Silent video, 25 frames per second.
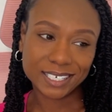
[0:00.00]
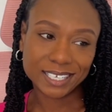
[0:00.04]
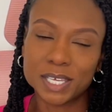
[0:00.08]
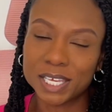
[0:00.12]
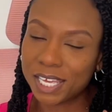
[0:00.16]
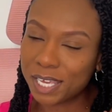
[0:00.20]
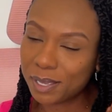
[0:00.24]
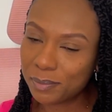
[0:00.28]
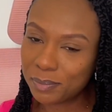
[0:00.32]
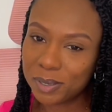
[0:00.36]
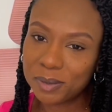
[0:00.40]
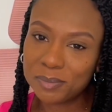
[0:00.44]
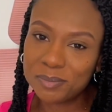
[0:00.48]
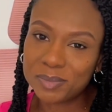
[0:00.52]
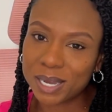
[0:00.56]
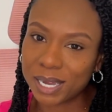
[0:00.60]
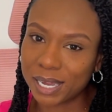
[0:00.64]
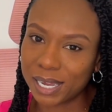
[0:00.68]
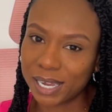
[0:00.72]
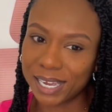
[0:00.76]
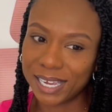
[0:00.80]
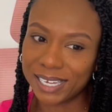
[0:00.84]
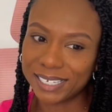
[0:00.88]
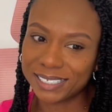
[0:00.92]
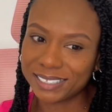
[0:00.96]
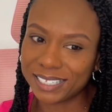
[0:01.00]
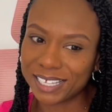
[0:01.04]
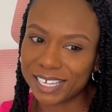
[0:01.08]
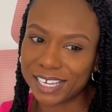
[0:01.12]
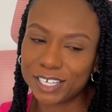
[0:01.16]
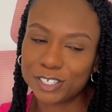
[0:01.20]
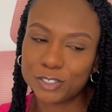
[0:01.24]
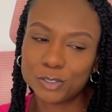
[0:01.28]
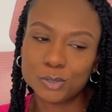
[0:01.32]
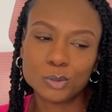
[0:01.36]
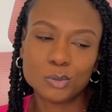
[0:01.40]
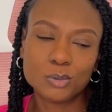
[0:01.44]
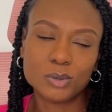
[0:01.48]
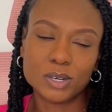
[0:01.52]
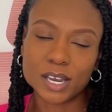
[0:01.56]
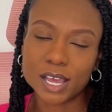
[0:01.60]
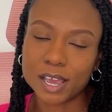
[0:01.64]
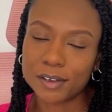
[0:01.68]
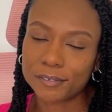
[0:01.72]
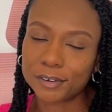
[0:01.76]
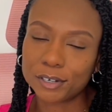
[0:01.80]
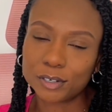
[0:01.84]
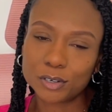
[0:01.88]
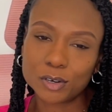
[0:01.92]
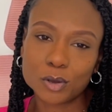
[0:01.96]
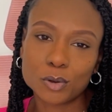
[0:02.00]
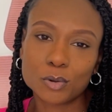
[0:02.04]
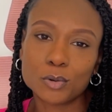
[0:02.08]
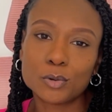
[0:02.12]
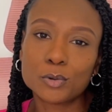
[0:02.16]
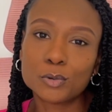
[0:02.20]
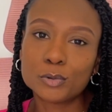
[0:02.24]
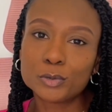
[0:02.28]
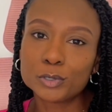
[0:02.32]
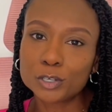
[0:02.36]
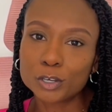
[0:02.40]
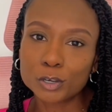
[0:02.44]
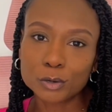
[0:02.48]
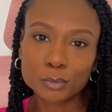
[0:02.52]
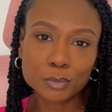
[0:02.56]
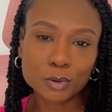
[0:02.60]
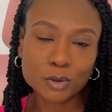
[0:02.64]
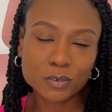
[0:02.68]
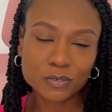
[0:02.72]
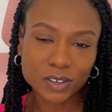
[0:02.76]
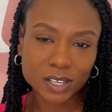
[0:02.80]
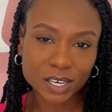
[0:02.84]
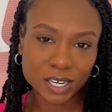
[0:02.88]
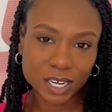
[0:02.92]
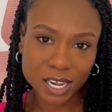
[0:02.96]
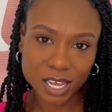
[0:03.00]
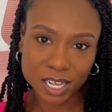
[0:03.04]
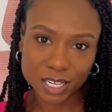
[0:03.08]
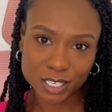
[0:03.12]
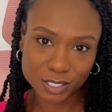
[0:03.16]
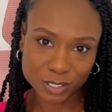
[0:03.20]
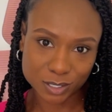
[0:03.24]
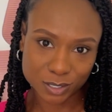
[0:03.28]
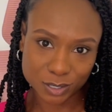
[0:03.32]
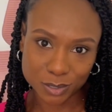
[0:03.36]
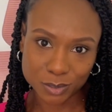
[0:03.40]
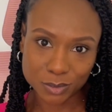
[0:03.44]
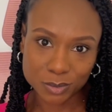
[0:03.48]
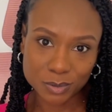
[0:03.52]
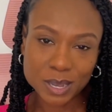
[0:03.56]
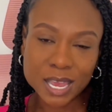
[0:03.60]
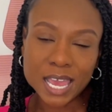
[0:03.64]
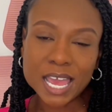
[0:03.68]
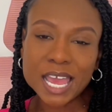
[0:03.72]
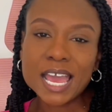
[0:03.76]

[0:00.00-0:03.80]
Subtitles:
Keep in mind that you never know who you're moving next to.